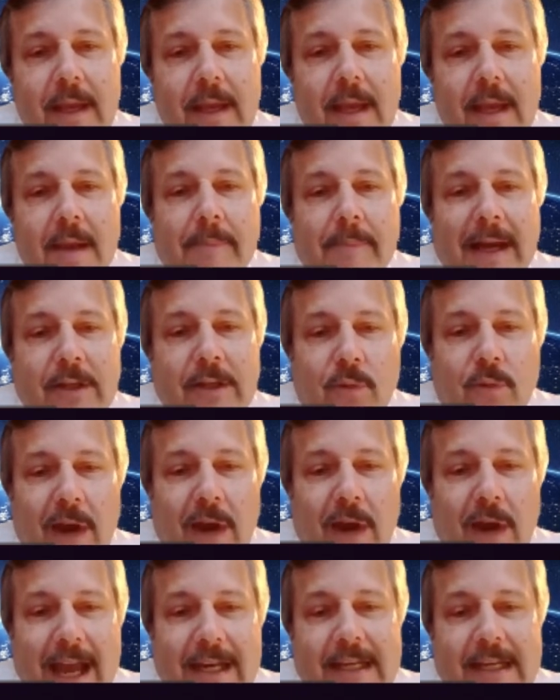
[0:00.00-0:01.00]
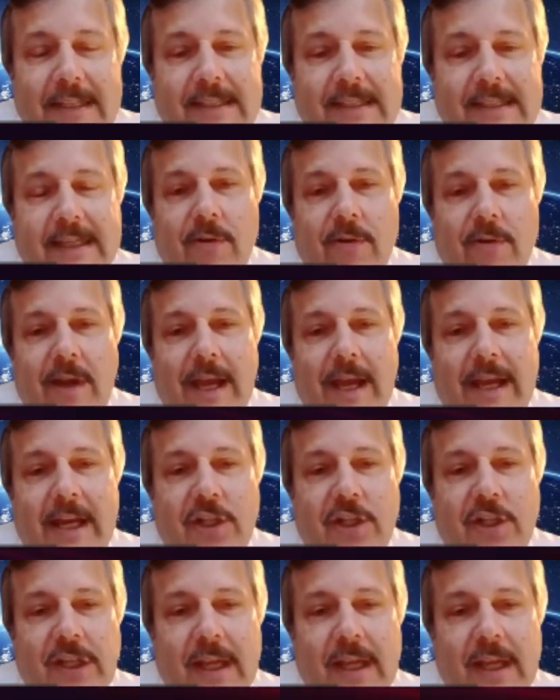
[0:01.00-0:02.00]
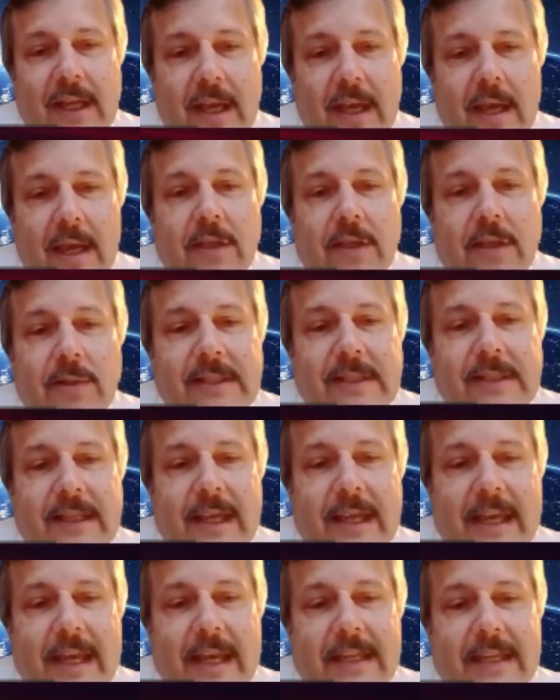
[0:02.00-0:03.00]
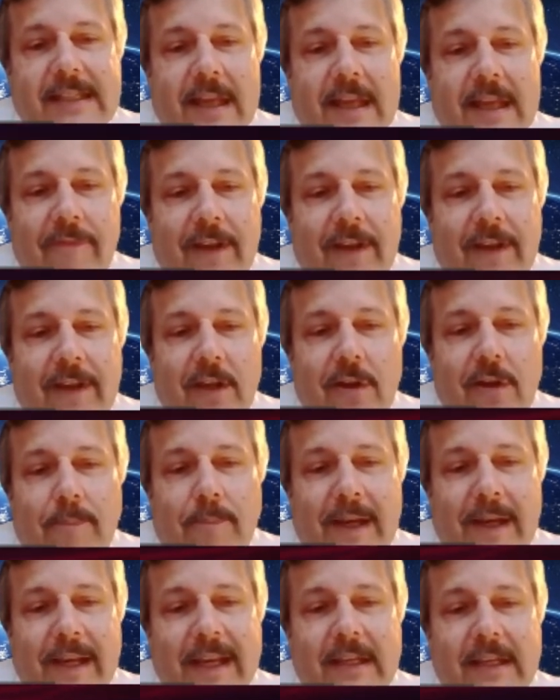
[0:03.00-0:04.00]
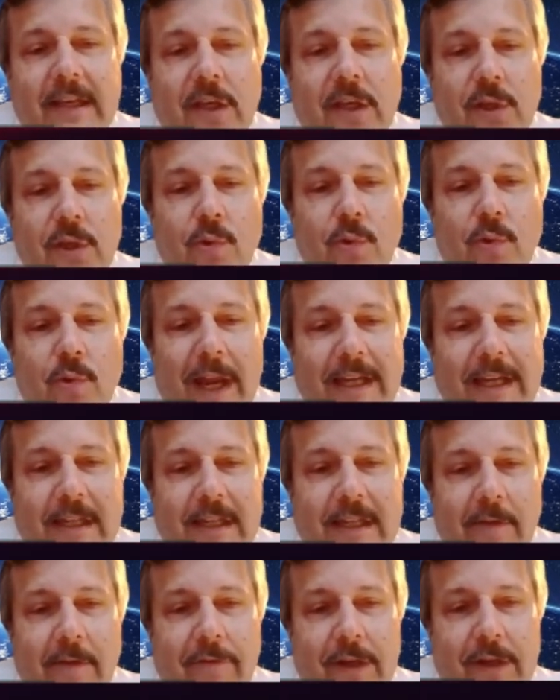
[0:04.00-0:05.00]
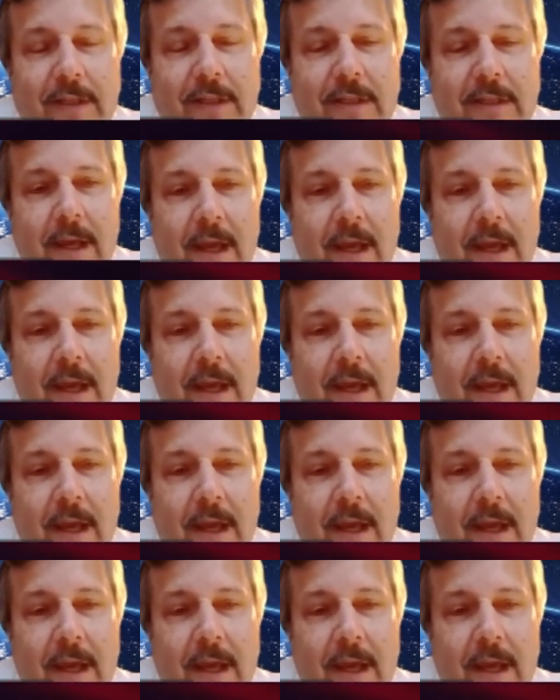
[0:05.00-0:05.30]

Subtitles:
But right at zero energy, you see here something completely new and different.